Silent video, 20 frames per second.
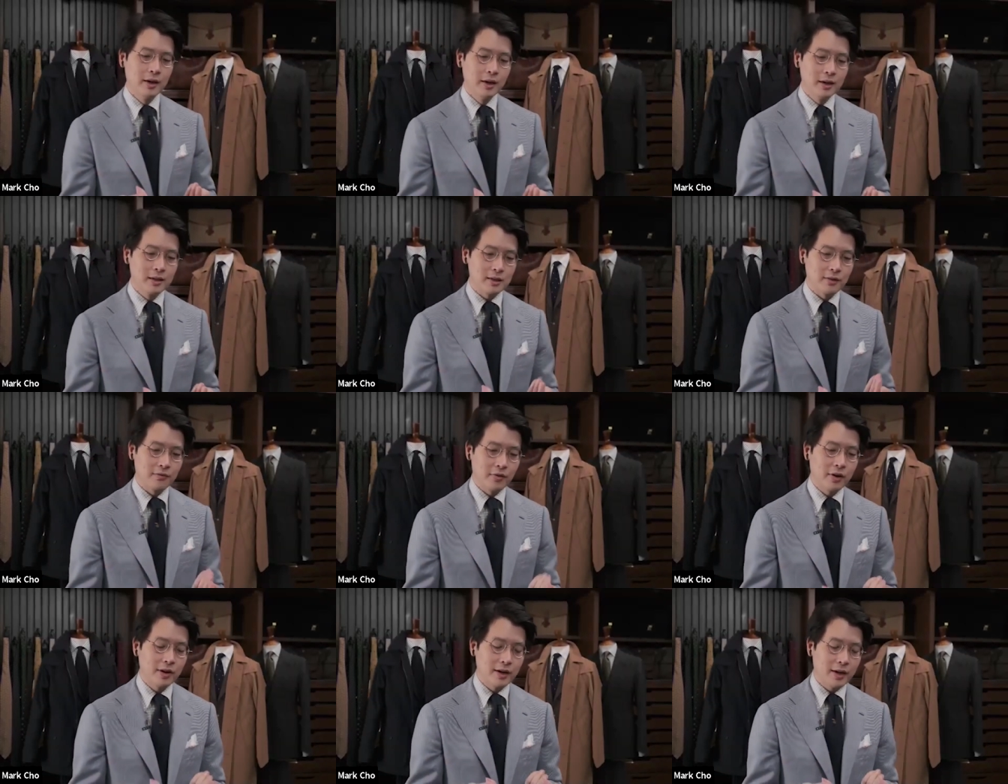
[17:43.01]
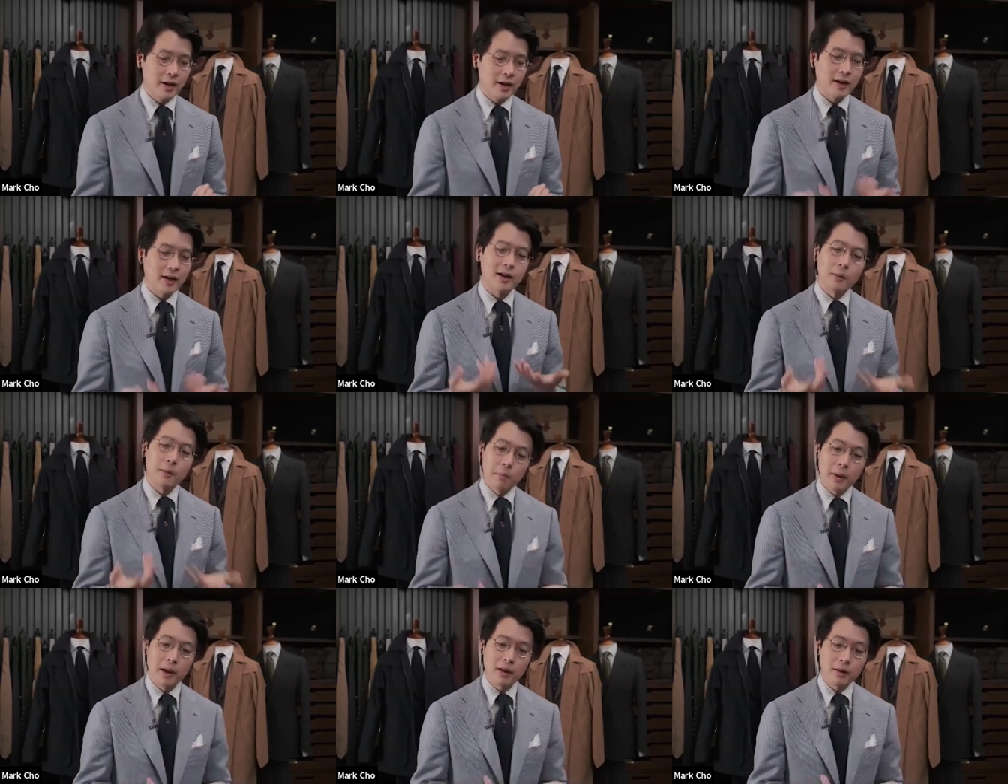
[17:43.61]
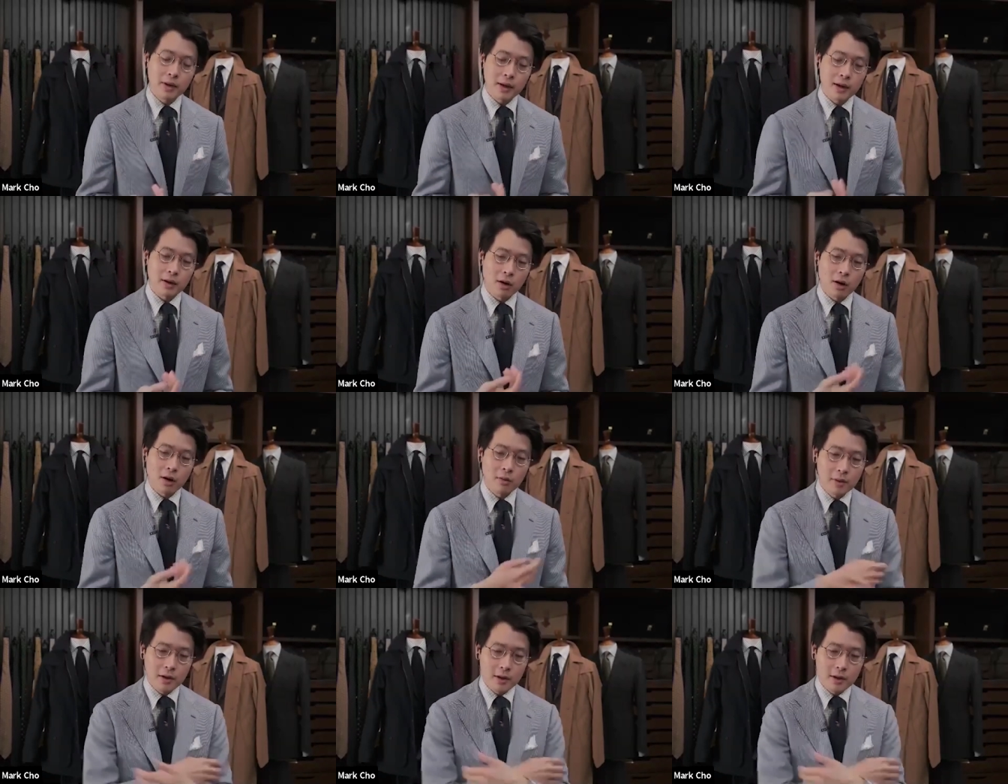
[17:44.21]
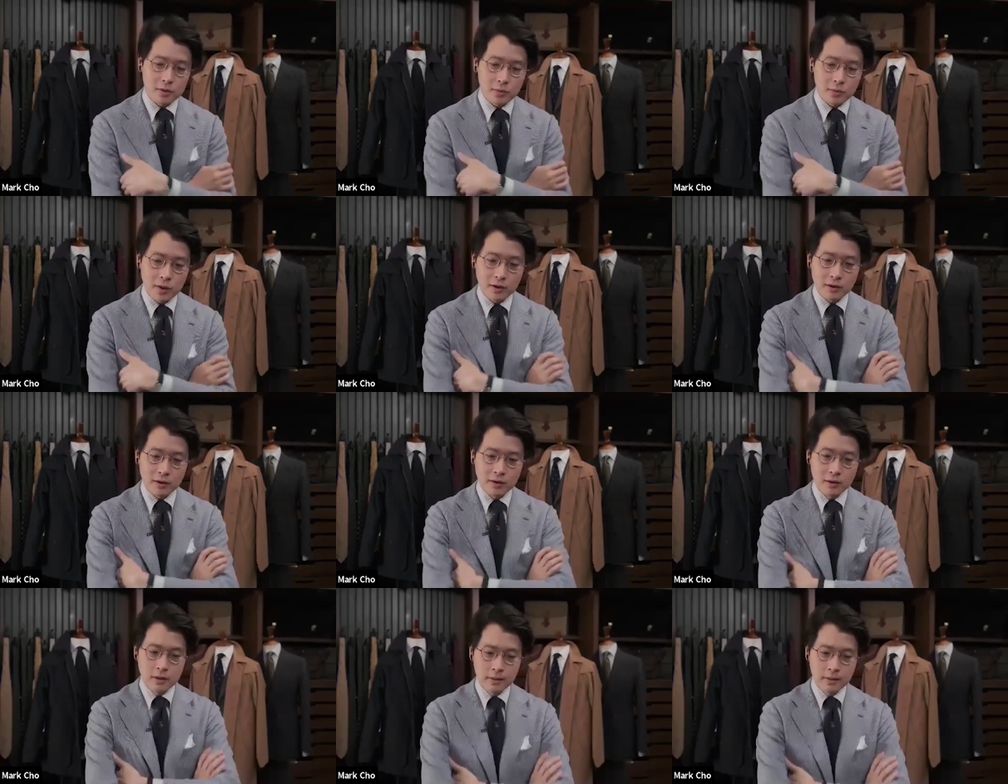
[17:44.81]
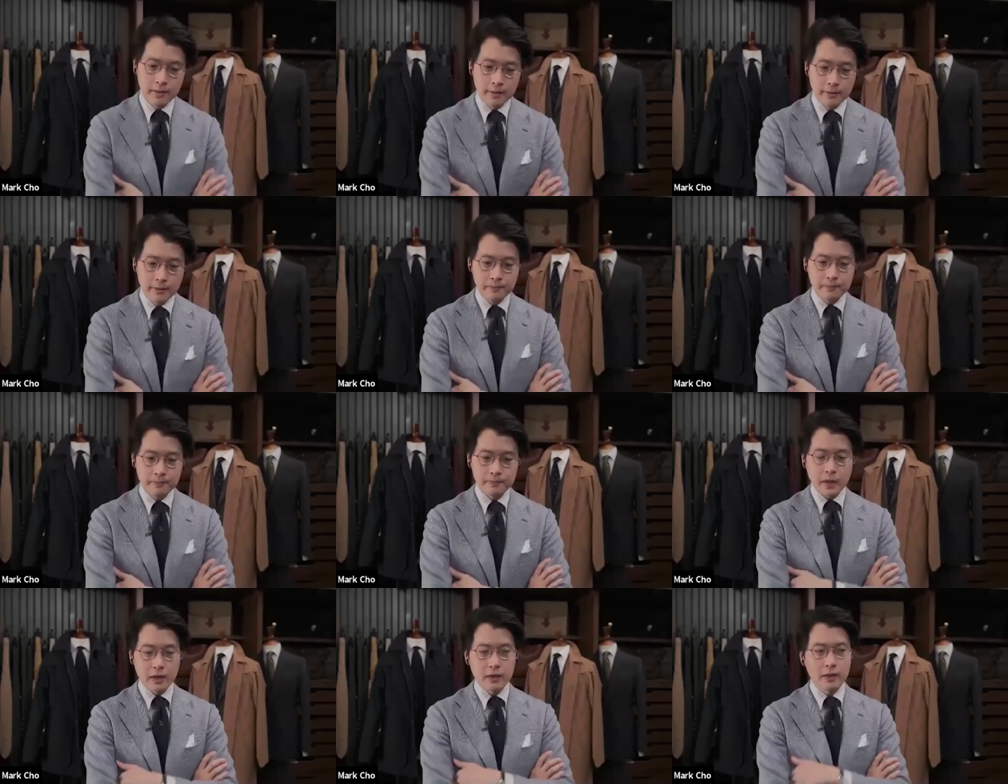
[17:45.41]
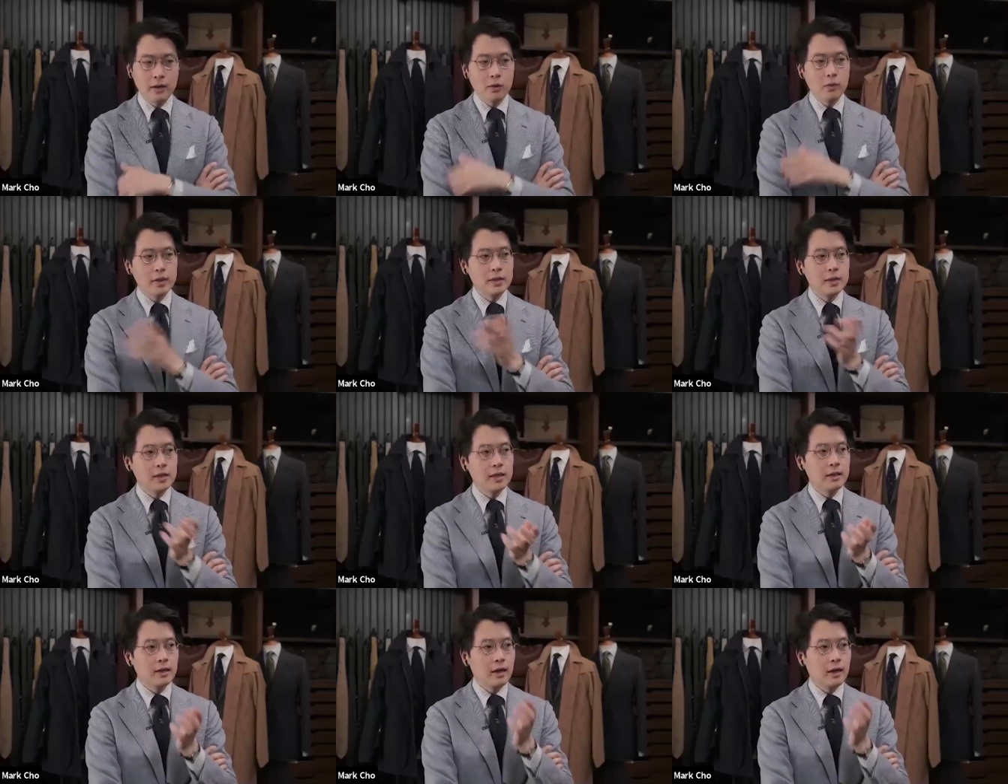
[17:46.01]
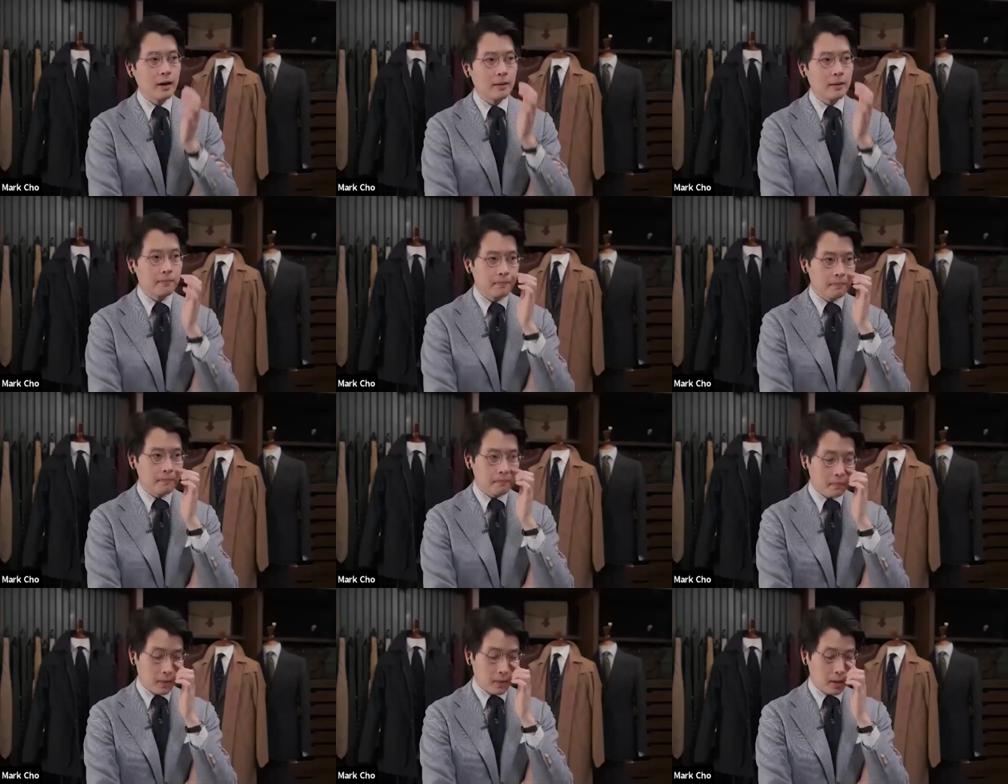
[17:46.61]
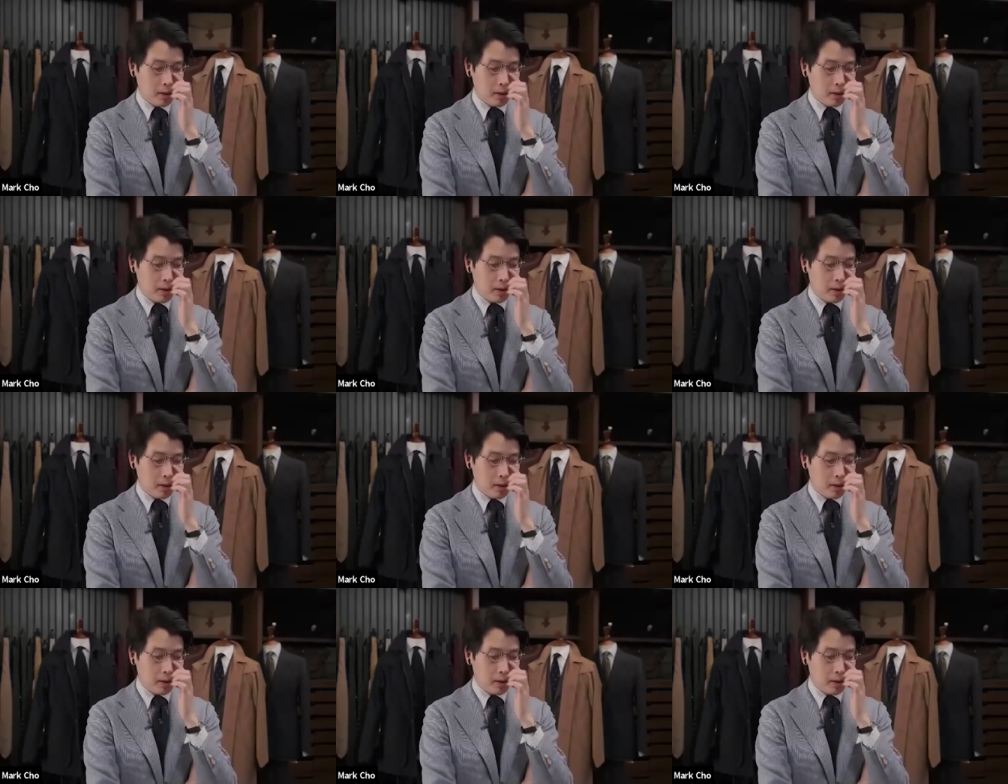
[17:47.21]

it's a very kind of compelling garment as well. And then we That's did, um,